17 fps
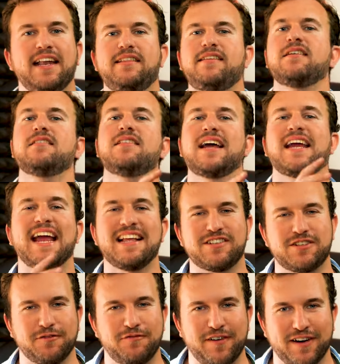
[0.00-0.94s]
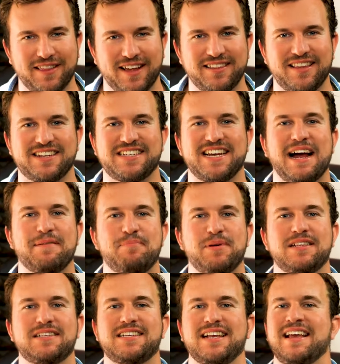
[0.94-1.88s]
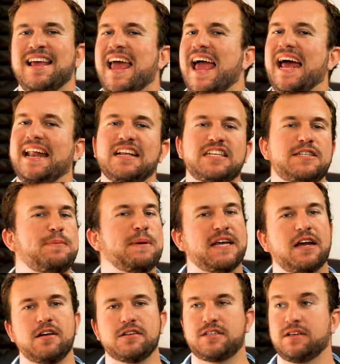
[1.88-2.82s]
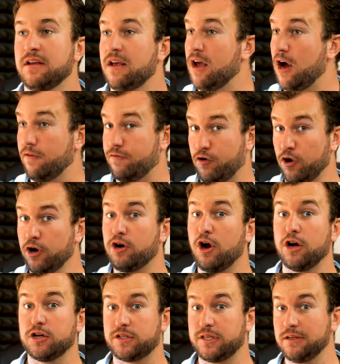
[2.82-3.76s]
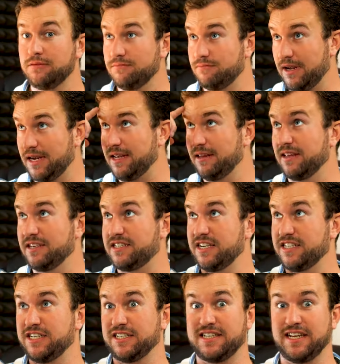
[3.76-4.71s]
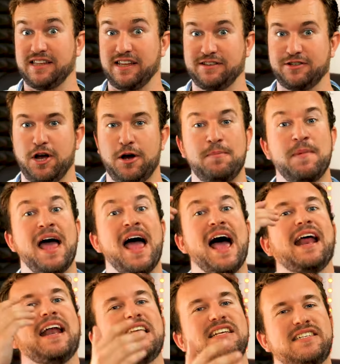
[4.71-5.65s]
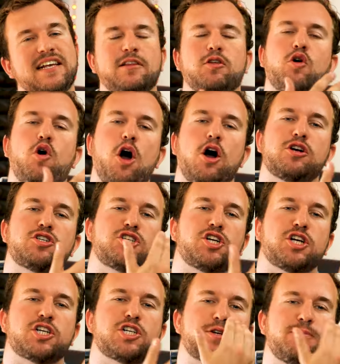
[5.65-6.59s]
And a deal like Enzo Fernandez happens, and it's because of Rui Costa making decisions at the top. And I said Roger